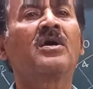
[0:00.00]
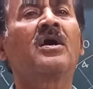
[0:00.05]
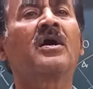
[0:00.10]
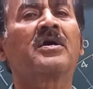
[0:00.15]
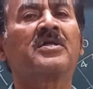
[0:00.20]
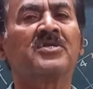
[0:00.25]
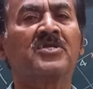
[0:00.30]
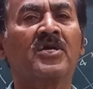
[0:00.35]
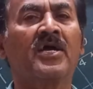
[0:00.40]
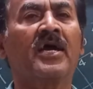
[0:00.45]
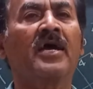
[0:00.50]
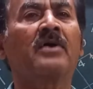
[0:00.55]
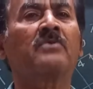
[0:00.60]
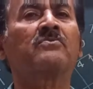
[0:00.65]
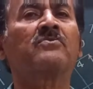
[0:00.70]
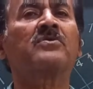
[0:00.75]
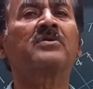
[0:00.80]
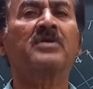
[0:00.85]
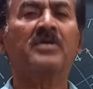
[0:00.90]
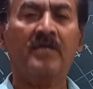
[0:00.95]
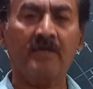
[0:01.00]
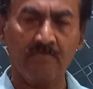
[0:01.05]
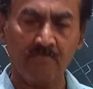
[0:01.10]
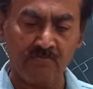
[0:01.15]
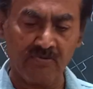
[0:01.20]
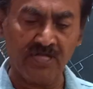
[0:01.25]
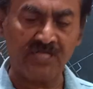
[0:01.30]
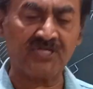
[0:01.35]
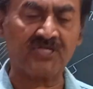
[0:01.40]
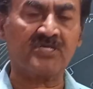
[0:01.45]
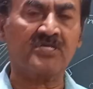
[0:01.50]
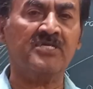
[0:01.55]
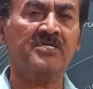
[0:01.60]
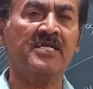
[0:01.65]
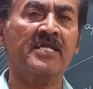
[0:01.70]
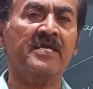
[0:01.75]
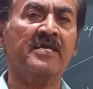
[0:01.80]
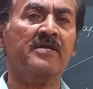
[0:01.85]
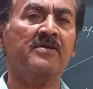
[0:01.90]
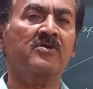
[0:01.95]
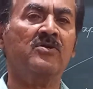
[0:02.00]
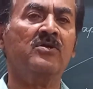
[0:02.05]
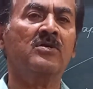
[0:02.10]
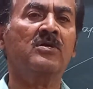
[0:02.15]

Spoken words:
and have a blessed day.